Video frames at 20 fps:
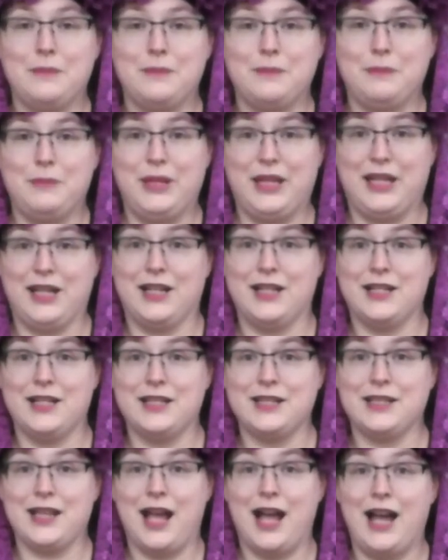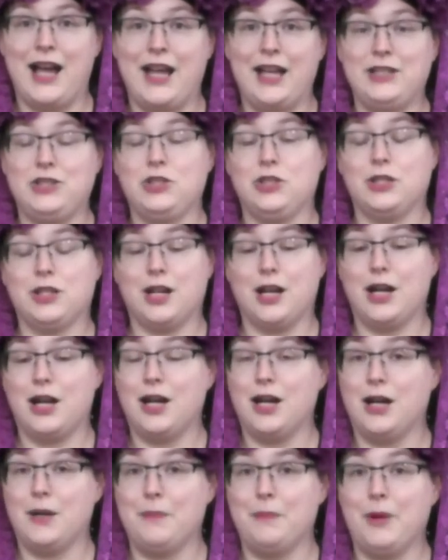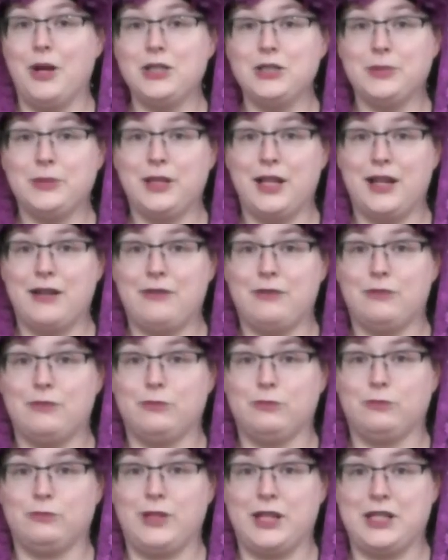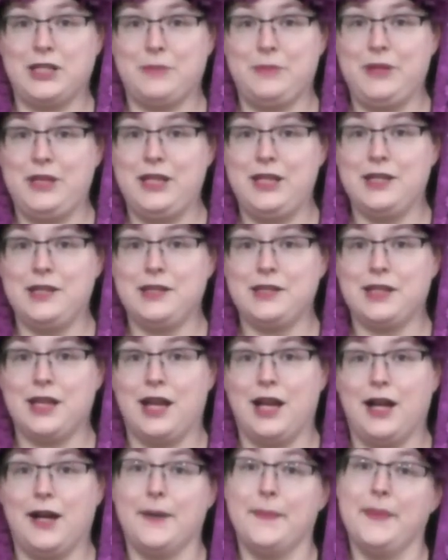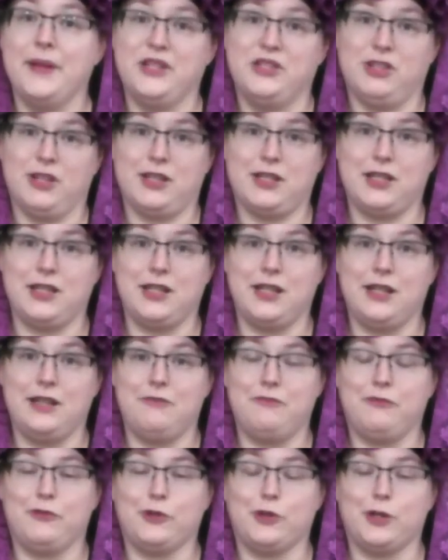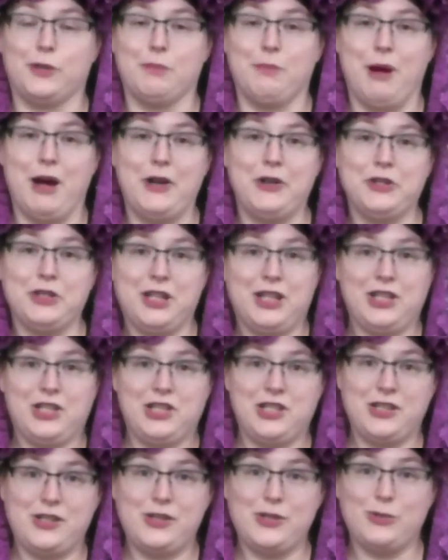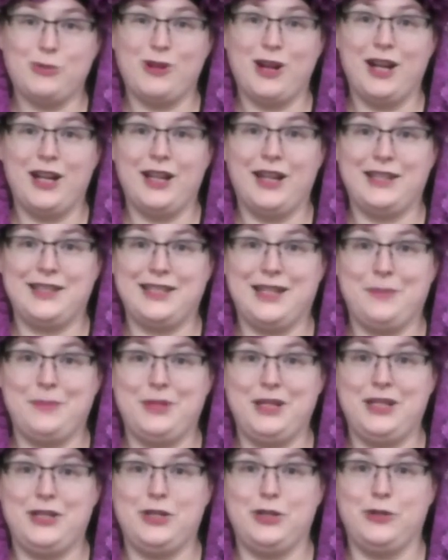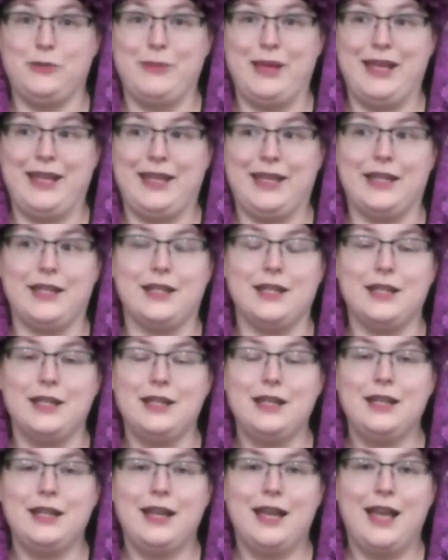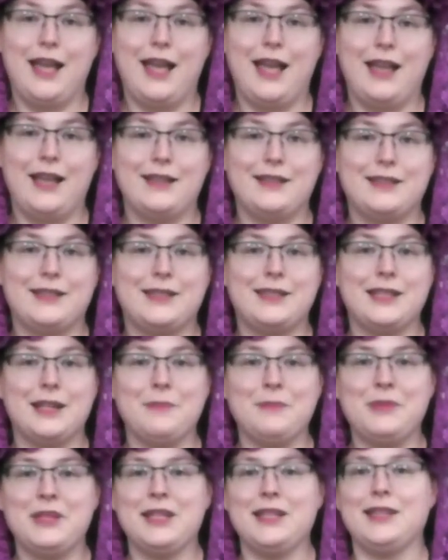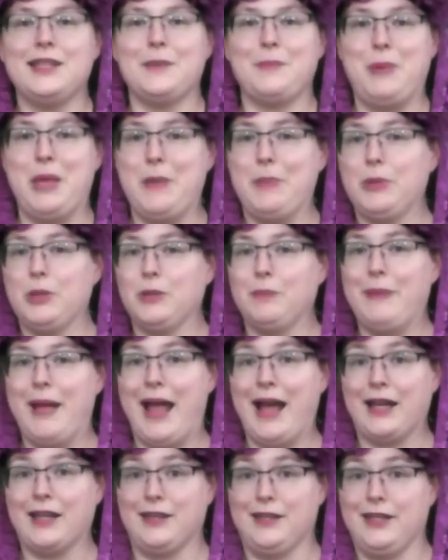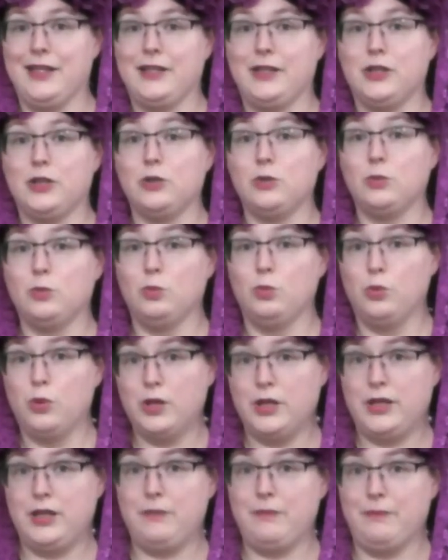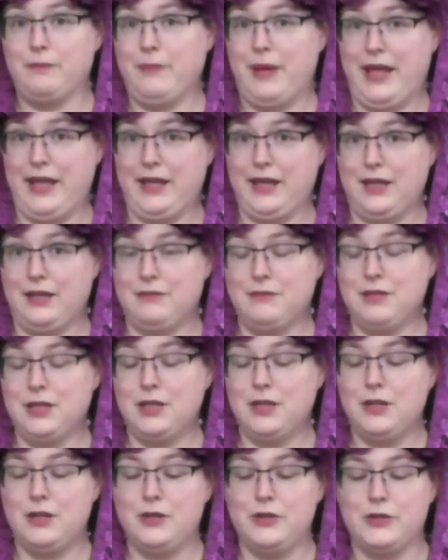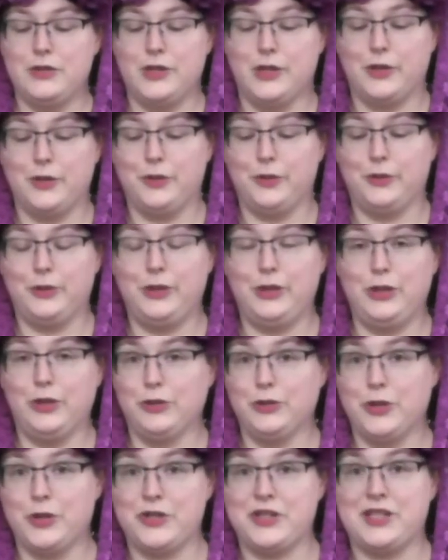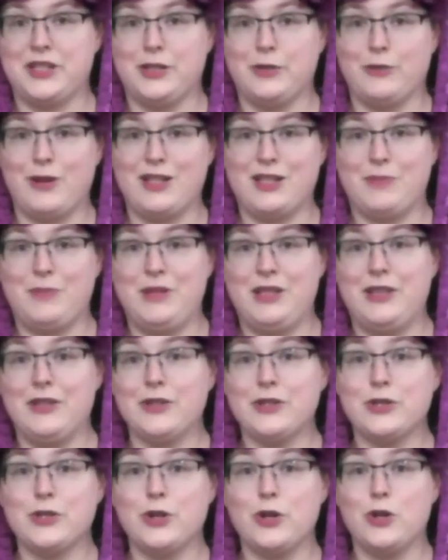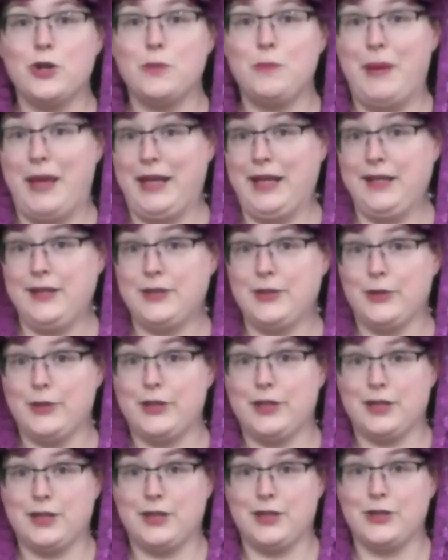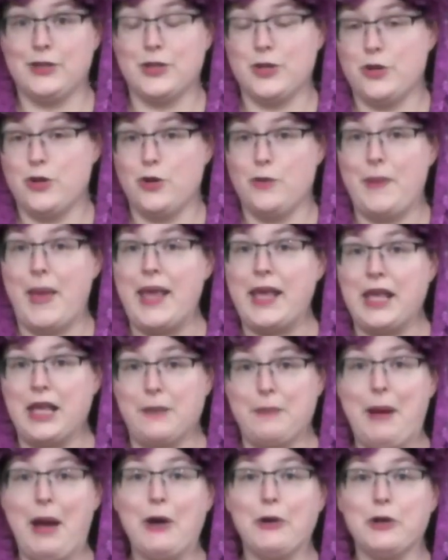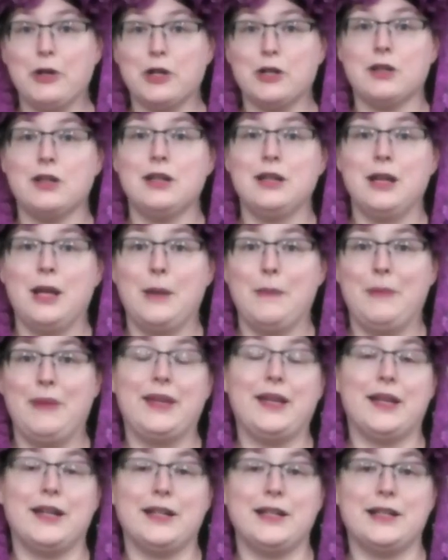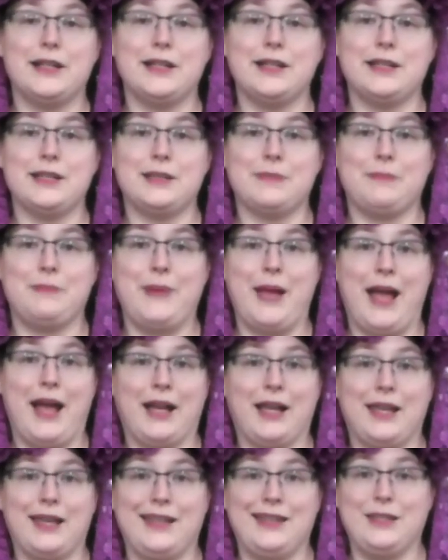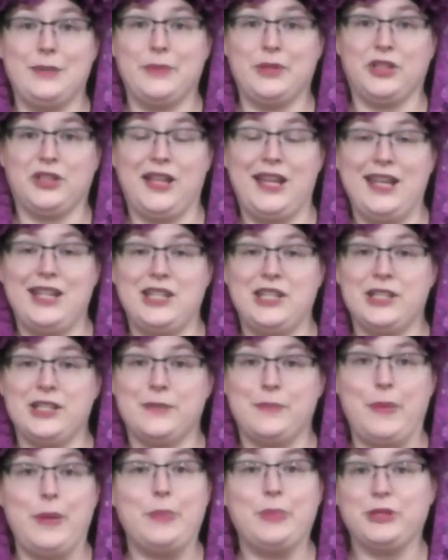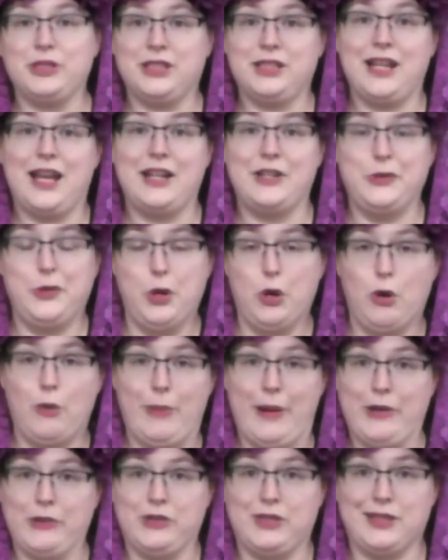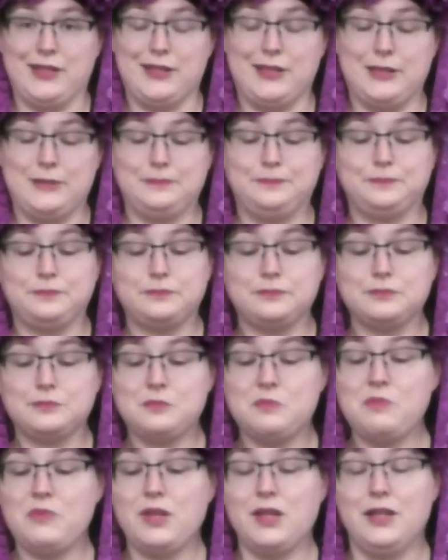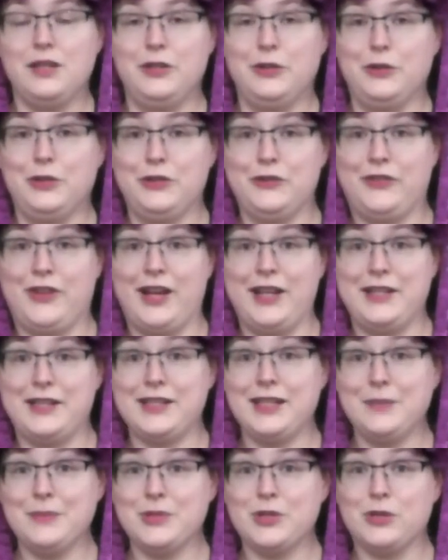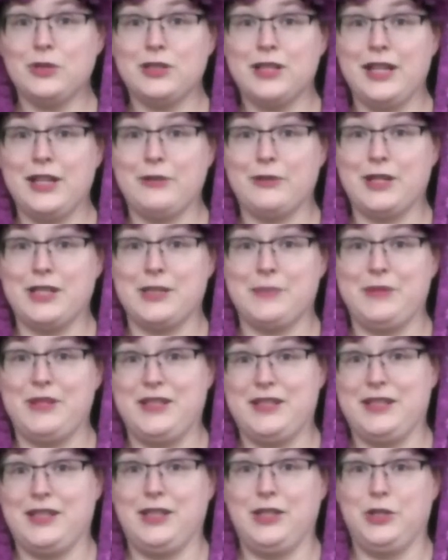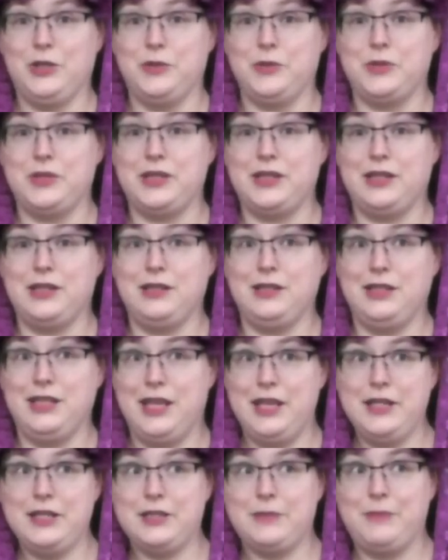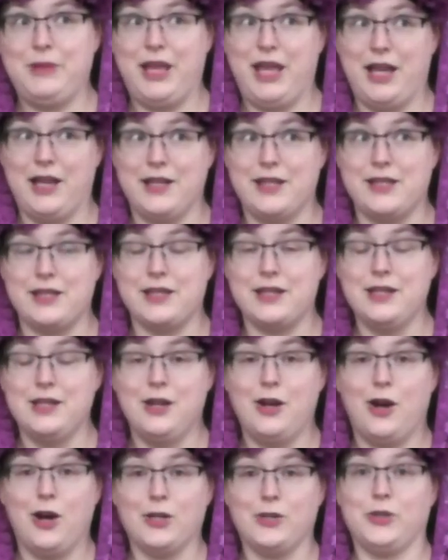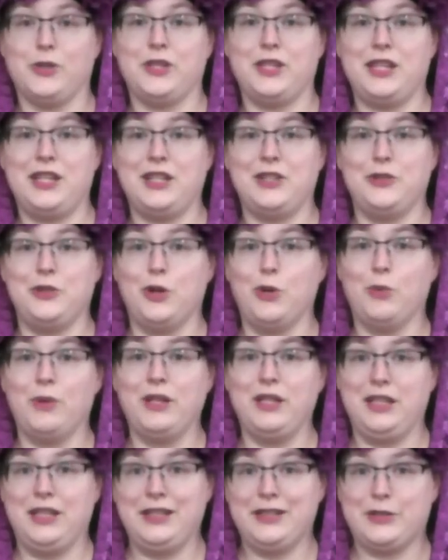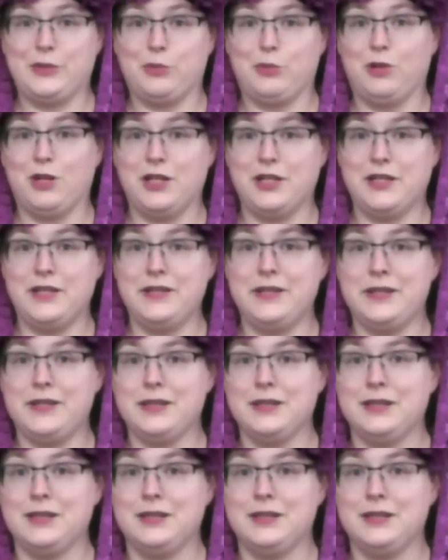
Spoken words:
because I took multiple recipes, adjusted it for modern kitchens while attempting to make it something that people back then would make. So you'll notice in the recipe there's no baking soda, there's no baking powder, because back in the Middle Ages people did not know about this. You can find some soul cake recipes that use yeast because although they didn't know what yeast was,